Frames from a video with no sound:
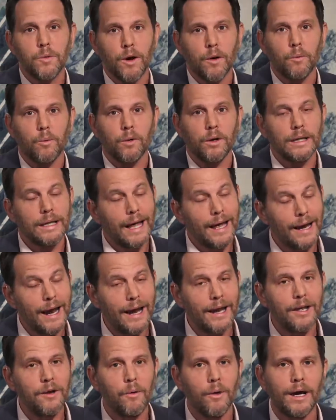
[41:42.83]
where we'll let
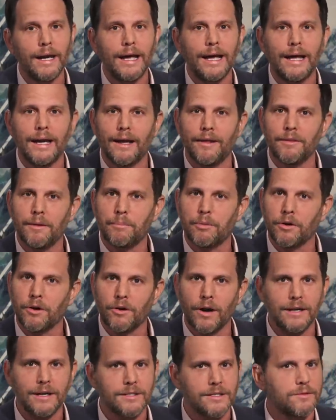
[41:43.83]
anyone in. And the
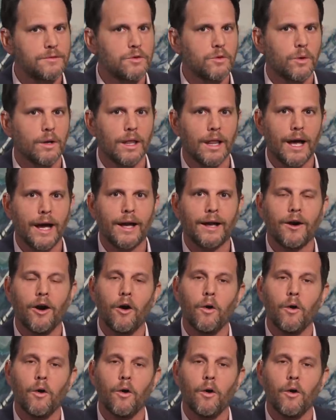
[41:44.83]
progressives were like,